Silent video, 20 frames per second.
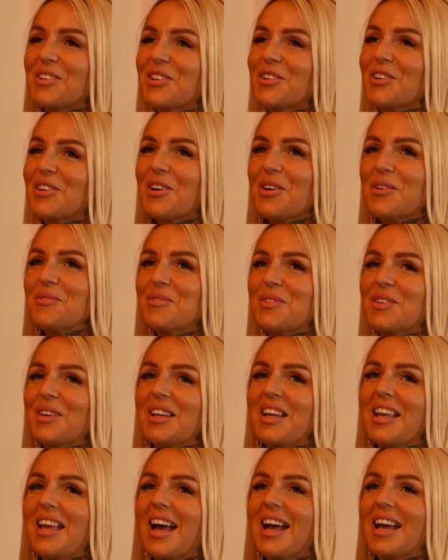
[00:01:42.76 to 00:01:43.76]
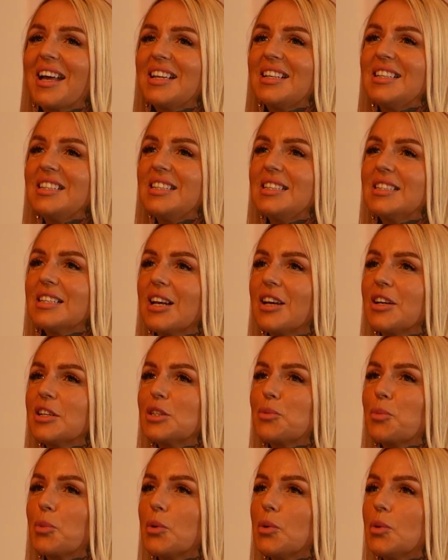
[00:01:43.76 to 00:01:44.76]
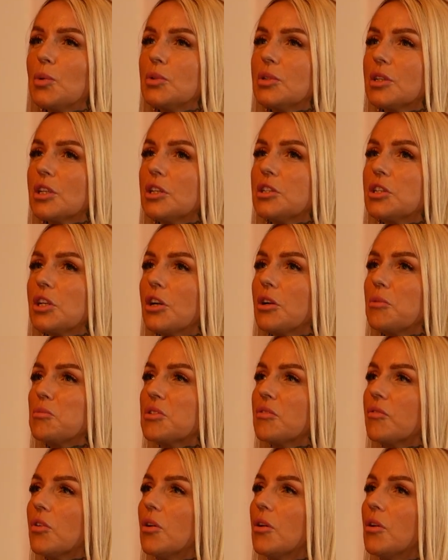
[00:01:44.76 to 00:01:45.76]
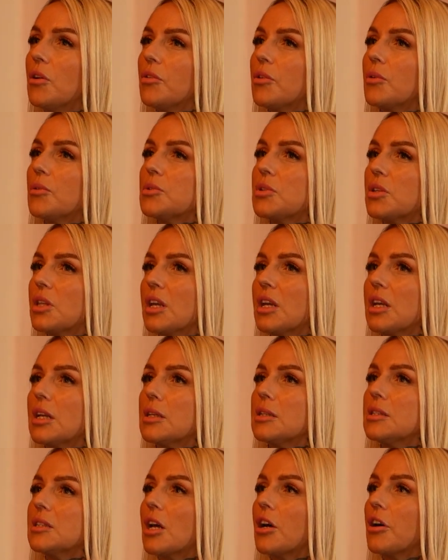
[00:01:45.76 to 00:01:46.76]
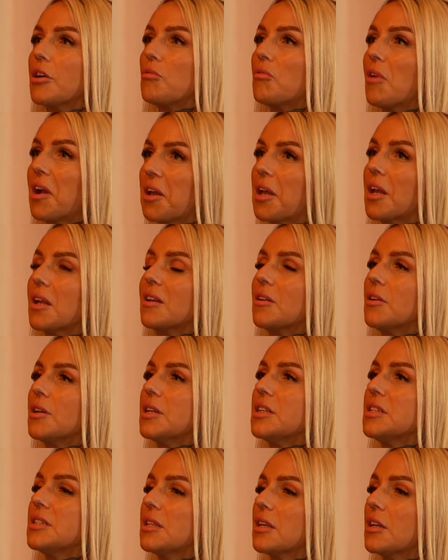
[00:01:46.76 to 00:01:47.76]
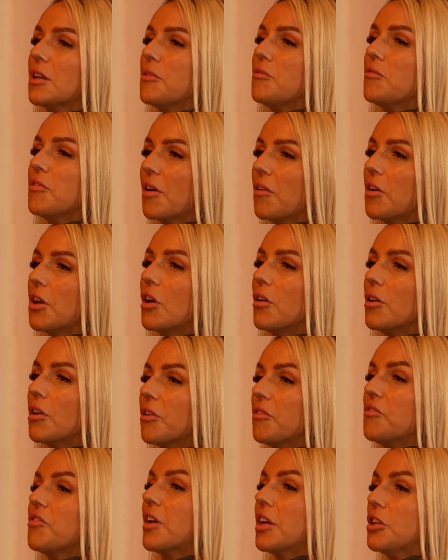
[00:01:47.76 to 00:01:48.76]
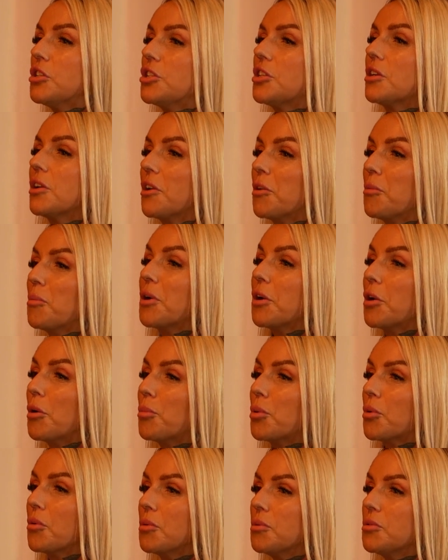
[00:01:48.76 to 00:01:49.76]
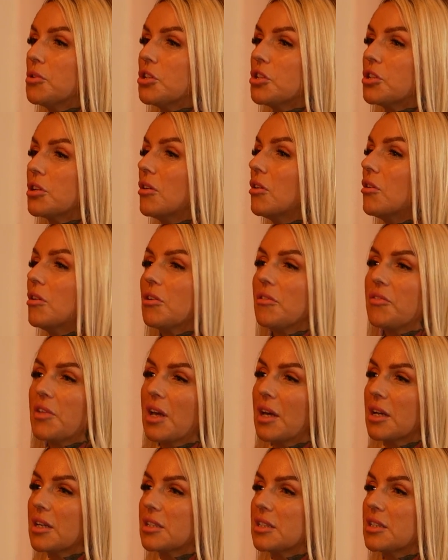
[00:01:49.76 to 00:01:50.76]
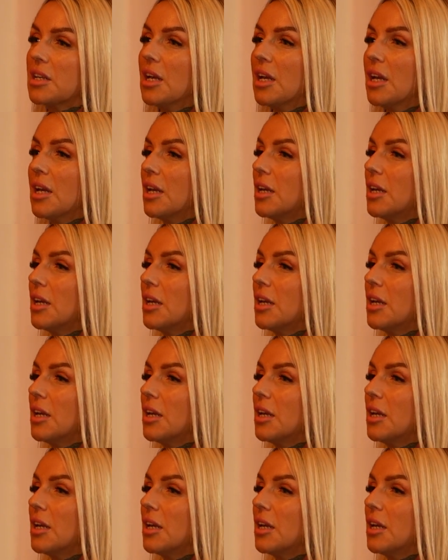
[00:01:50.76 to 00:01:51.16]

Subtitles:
I'm in good company. And I suppose in terms of all of those things, I recognise that I'm very unconventional in my approach to all of that,